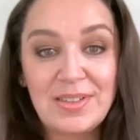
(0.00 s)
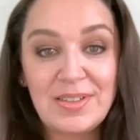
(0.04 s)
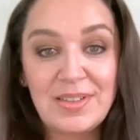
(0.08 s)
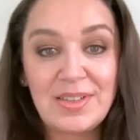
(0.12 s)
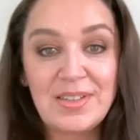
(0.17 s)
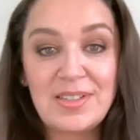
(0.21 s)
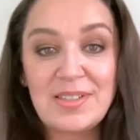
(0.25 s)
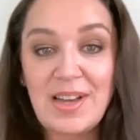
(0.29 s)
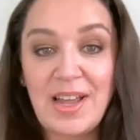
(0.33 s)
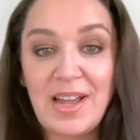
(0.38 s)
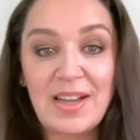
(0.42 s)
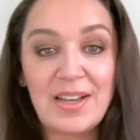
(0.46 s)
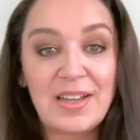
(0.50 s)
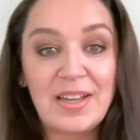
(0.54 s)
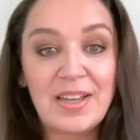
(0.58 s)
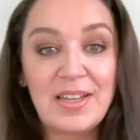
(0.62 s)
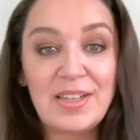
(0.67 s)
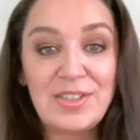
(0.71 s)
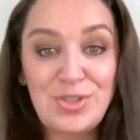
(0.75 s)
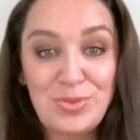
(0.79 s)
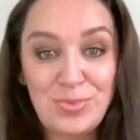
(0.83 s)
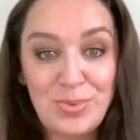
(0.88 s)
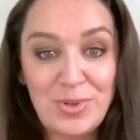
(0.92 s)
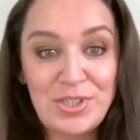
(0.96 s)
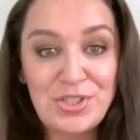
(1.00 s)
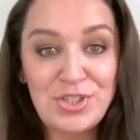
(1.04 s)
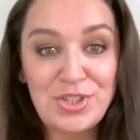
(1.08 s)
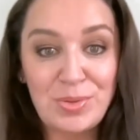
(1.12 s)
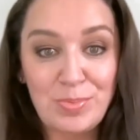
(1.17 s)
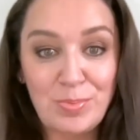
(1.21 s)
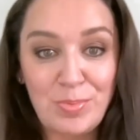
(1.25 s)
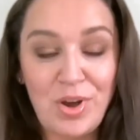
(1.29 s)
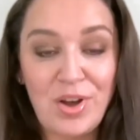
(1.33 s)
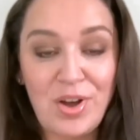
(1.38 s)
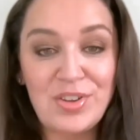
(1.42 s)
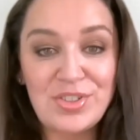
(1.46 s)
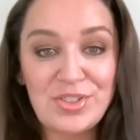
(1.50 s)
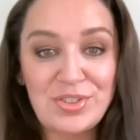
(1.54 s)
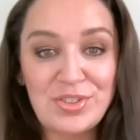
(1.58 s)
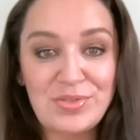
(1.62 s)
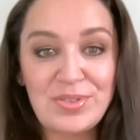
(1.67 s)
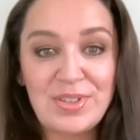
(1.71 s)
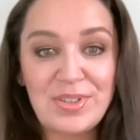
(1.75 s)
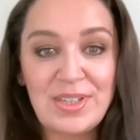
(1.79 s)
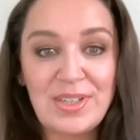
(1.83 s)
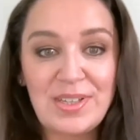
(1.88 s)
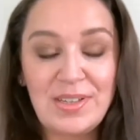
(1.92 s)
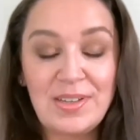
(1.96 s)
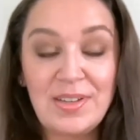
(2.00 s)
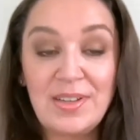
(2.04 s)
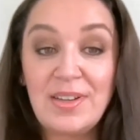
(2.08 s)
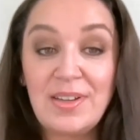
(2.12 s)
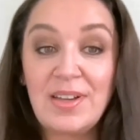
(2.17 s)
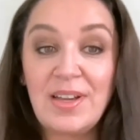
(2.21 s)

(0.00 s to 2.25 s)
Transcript: It's like intuition mastery